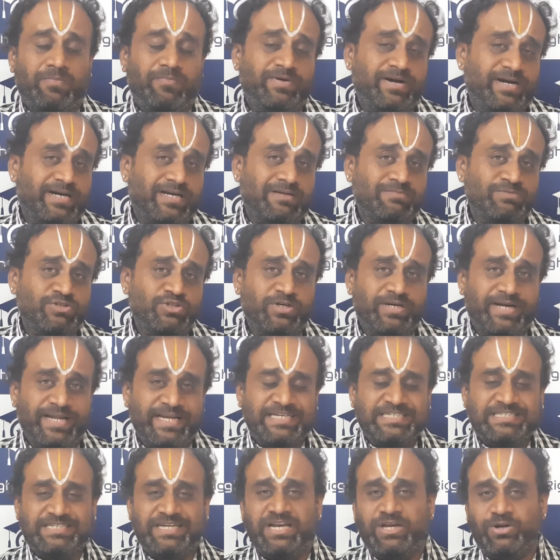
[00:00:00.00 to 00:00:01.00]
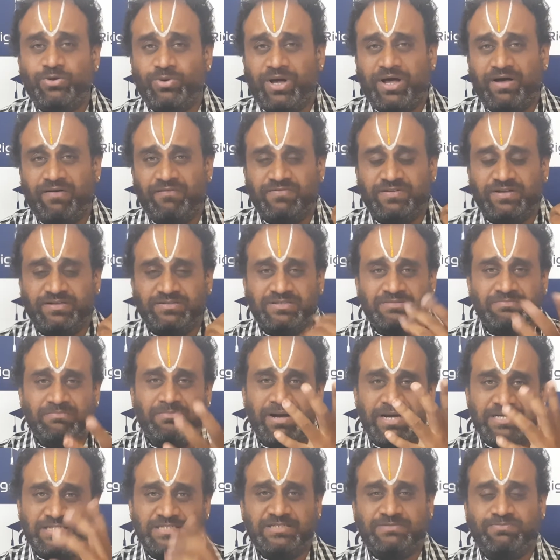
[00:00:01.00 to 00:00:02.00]
When it comes to textile, you have
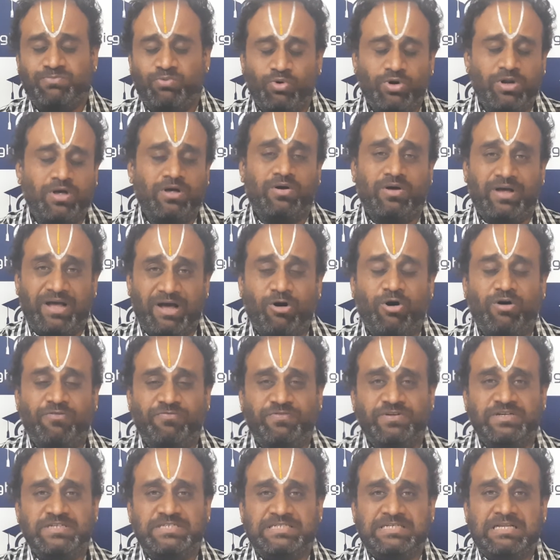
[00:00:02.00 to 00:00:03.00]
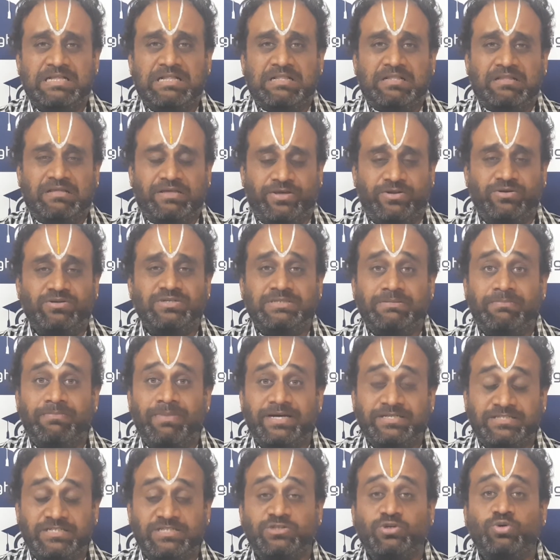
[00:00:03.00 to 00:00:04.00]
Symbiosis Pune offers,
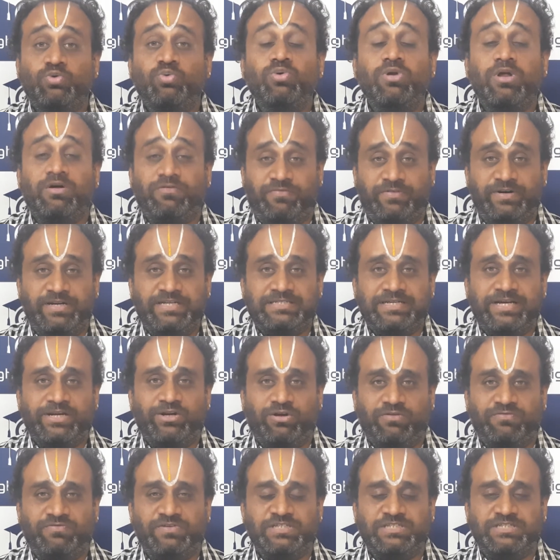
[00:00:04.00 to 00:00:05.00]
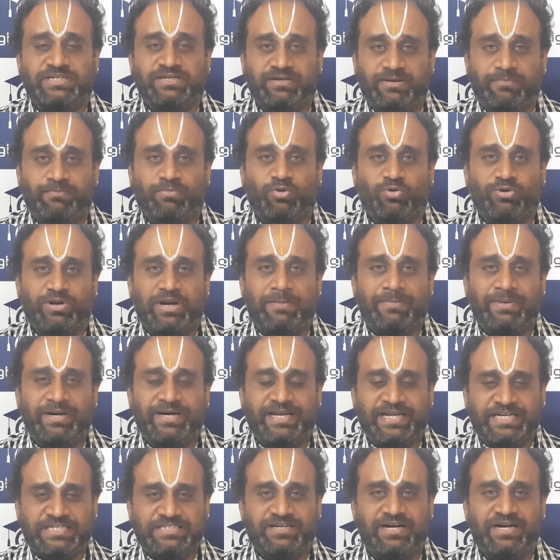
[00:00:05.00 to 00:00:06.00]
Symbiosis School of Design offers a program in
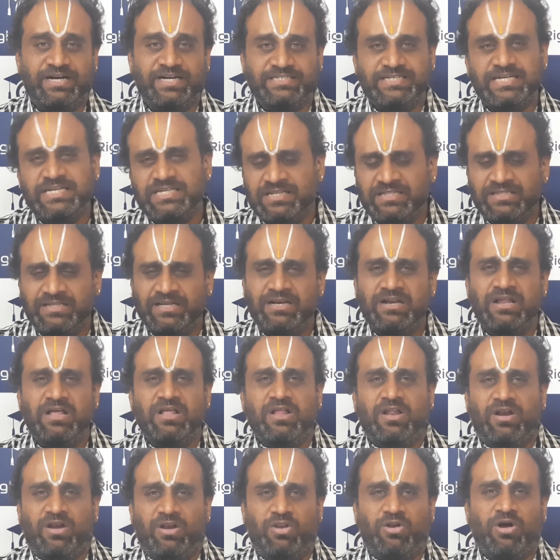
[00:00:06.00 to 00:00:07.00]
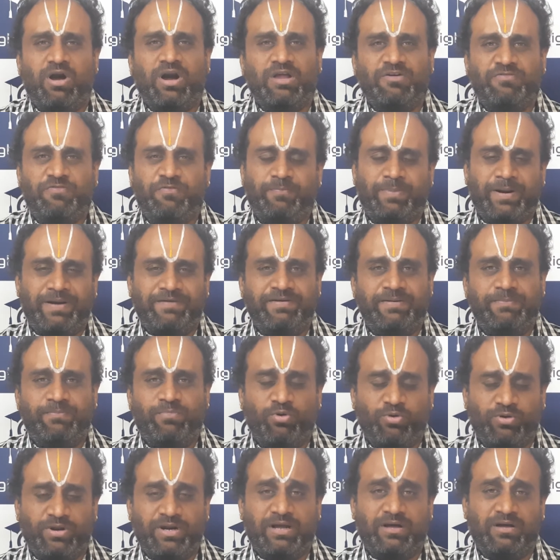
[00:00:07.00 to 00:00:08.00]
textile designs. And then a lot of private
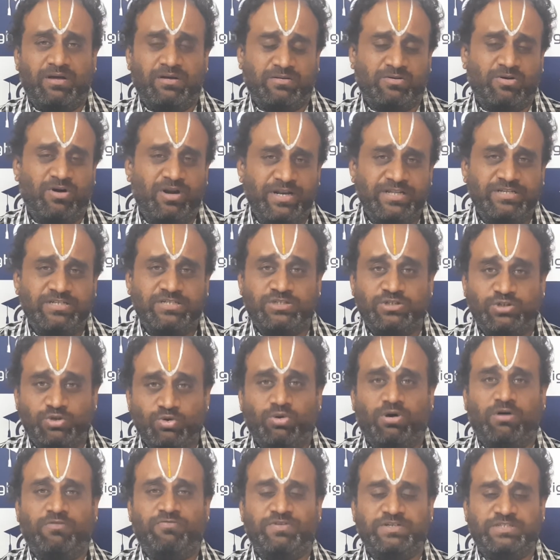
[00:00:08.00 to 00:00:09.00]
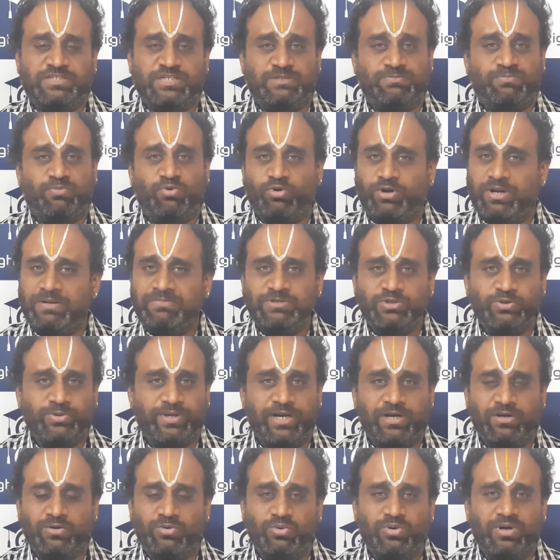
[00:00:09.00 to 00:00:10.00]
colleges do offer such programs. You
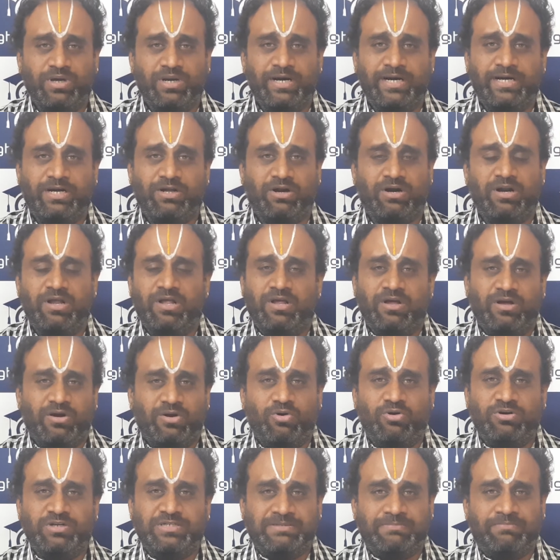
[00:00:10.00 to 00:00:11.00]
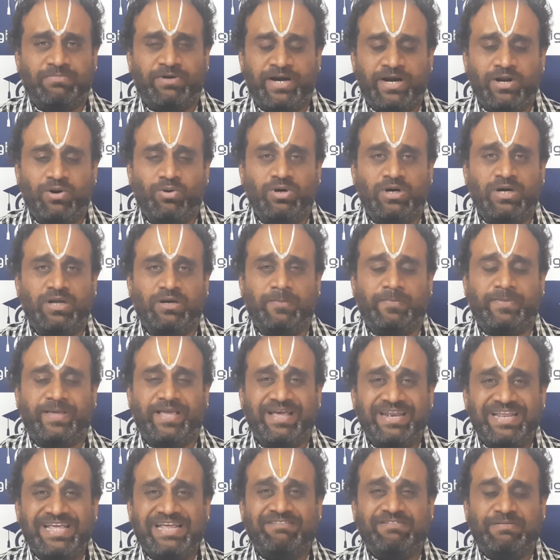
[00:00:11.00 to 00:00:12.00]
can Google it or go to some renowned
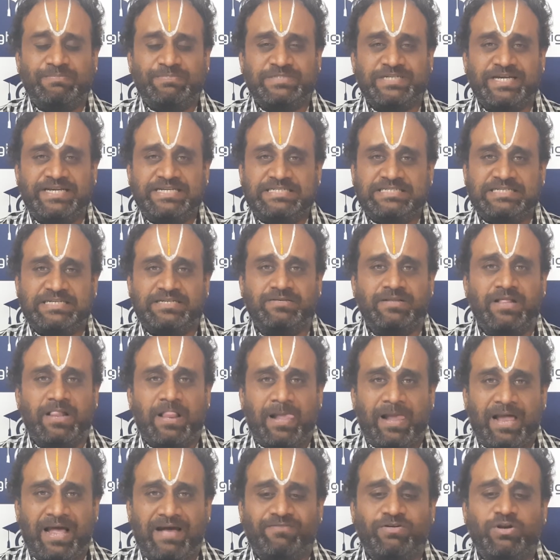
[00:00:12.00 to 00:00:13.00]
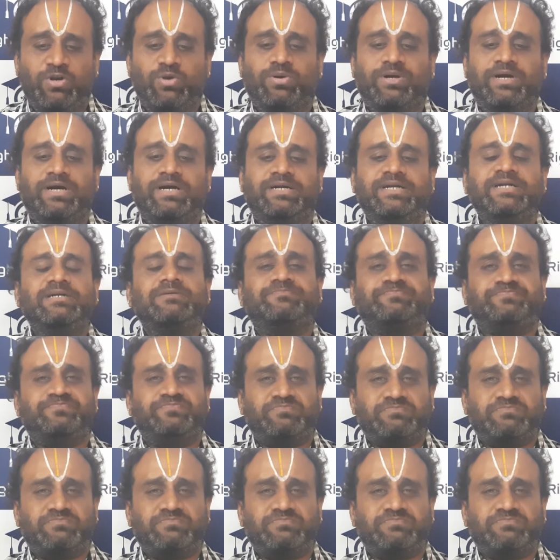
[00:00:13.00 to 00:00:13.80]
career websites and have a look at it.